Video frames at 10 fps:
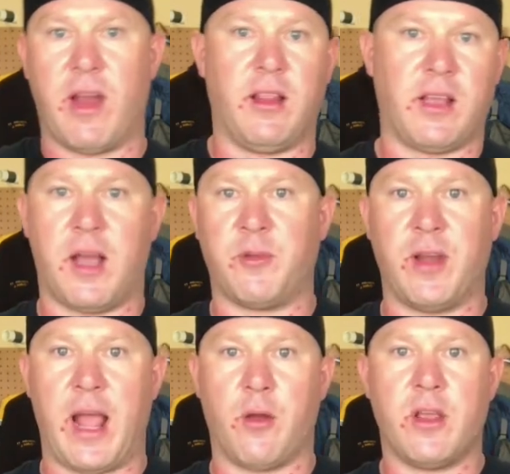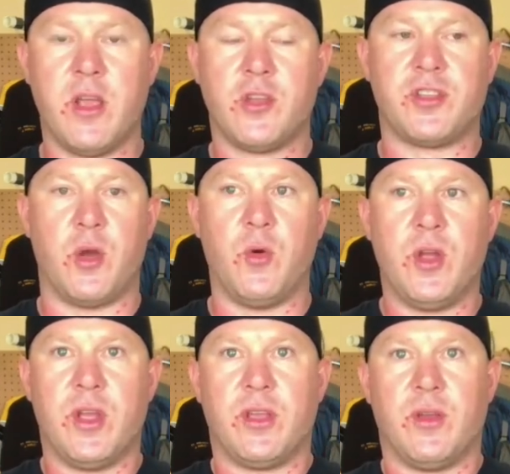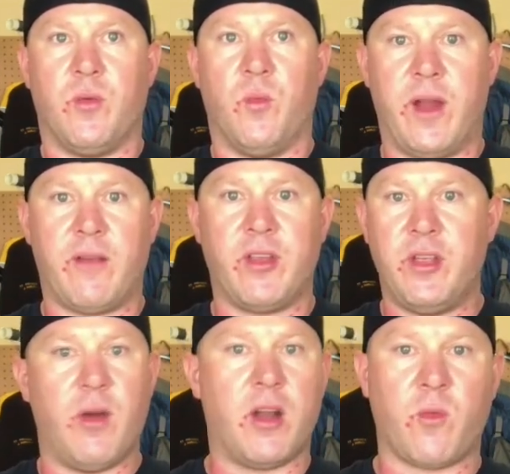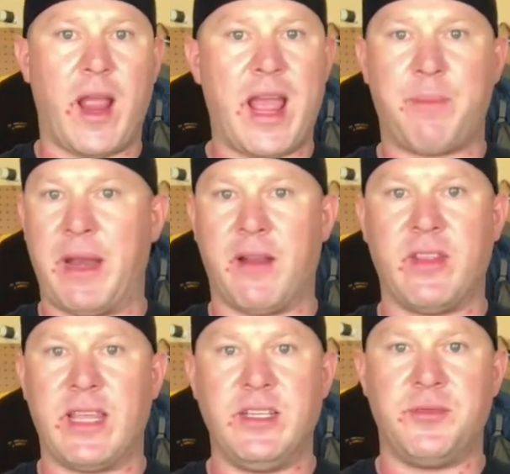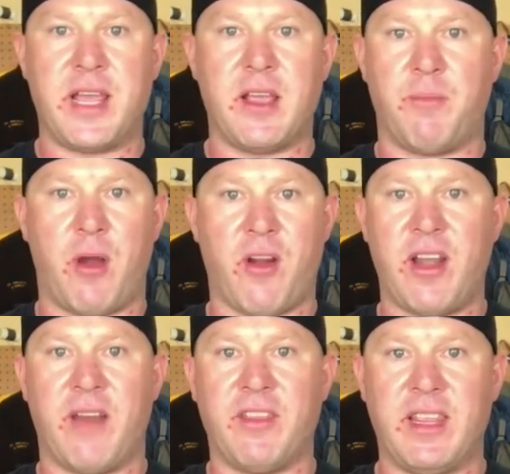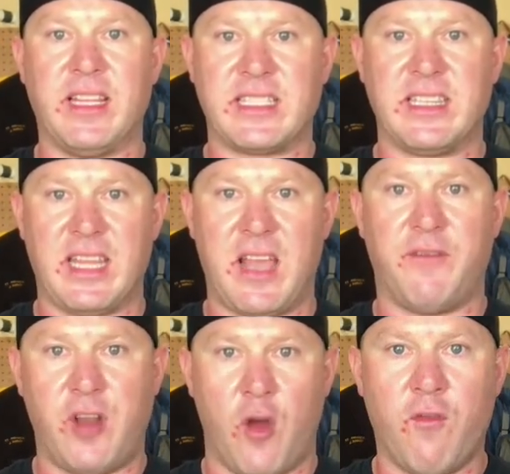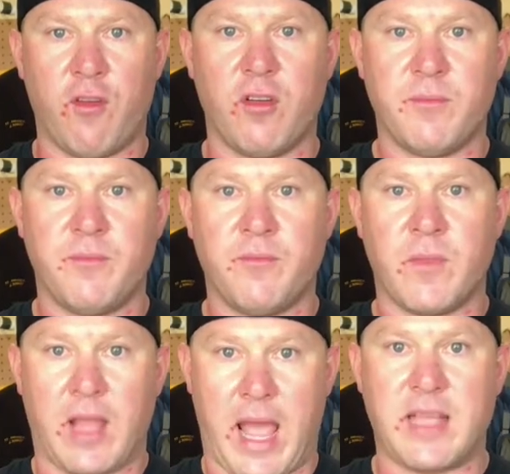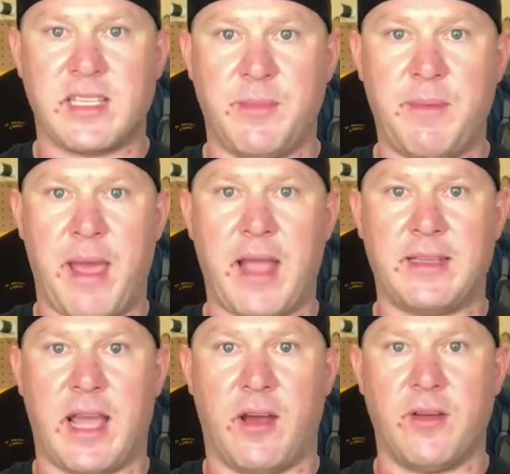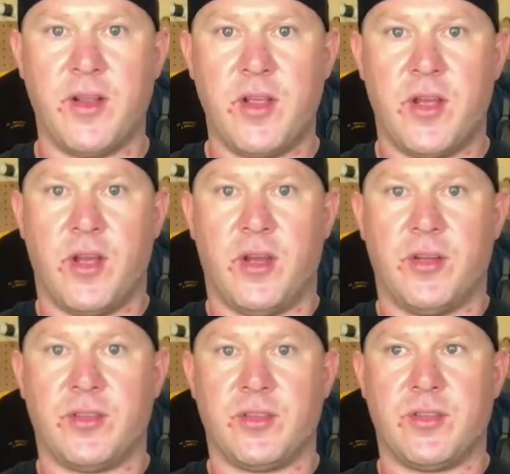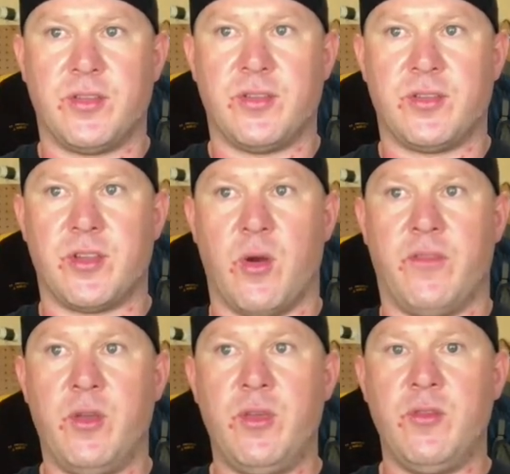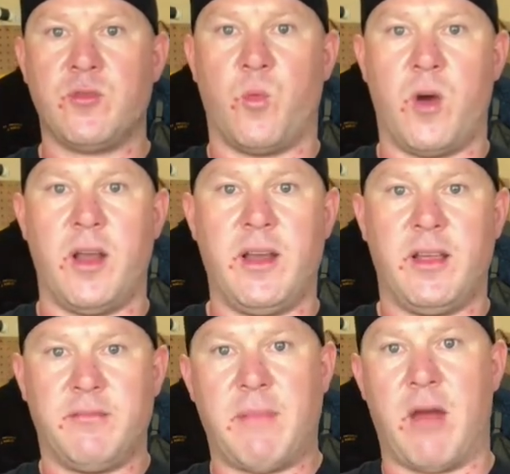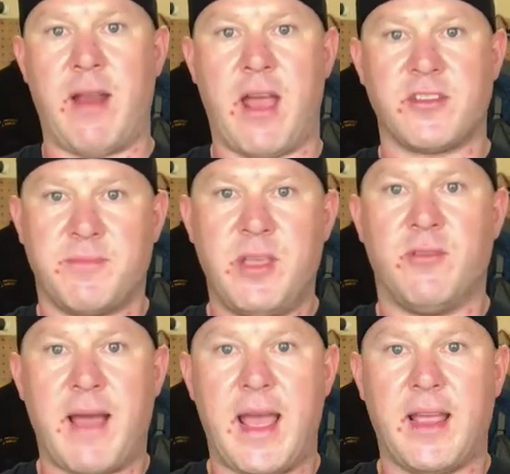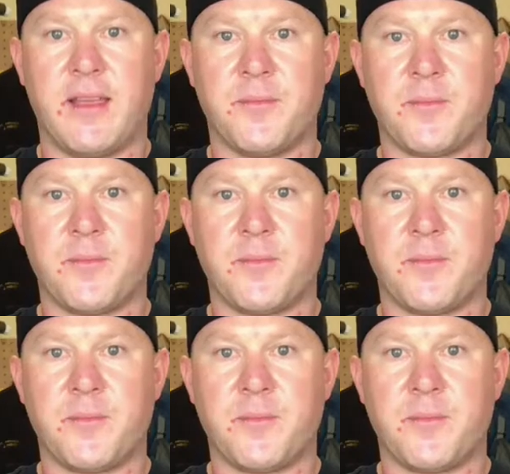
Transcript: or helicopter it out. So whatever you unwrap and everything you take apart and everything that's left over has to be packed out. So if you use one Mountain House meal bag